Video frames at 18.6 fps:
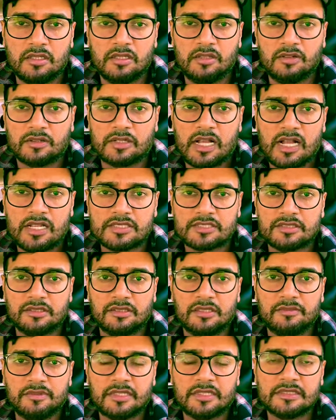
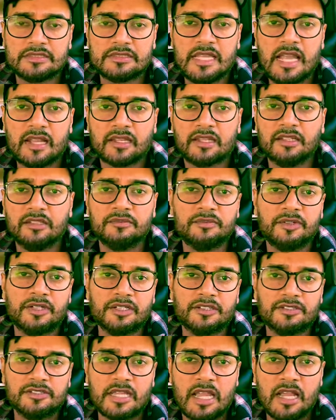constantly, because that can bring
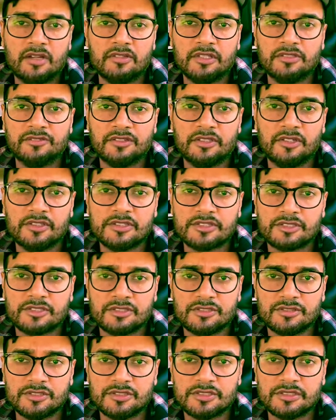you down, even though it's
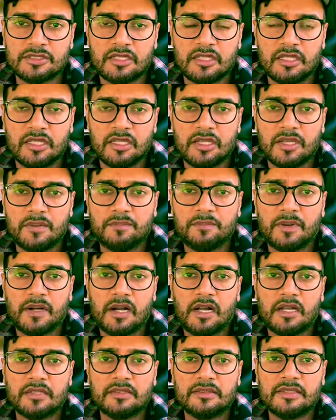news.
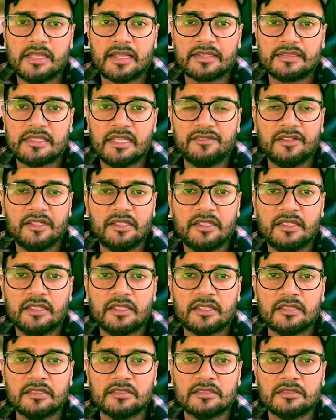But negativity
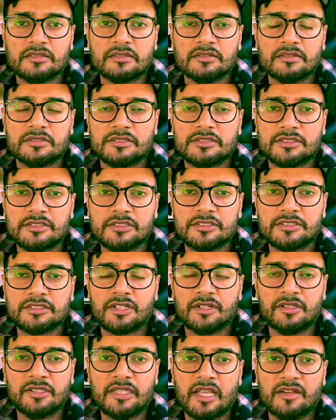can
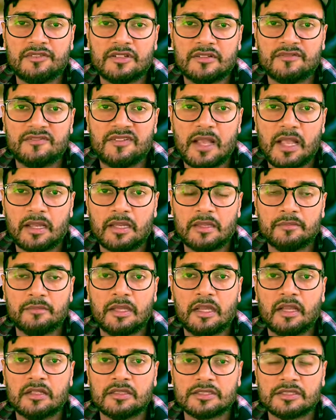certainly have an
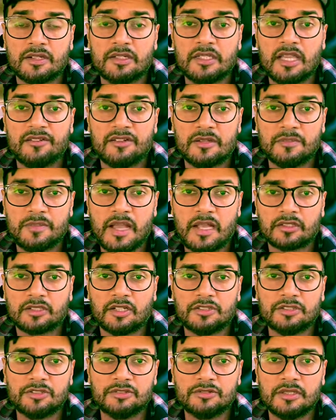impact
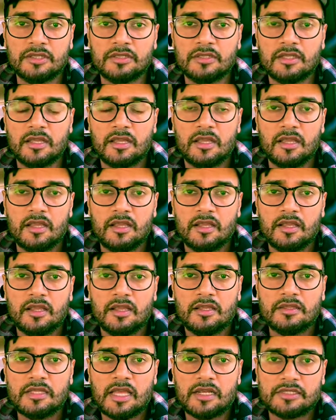on you, and
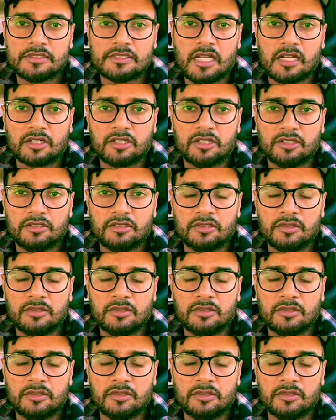that is not good.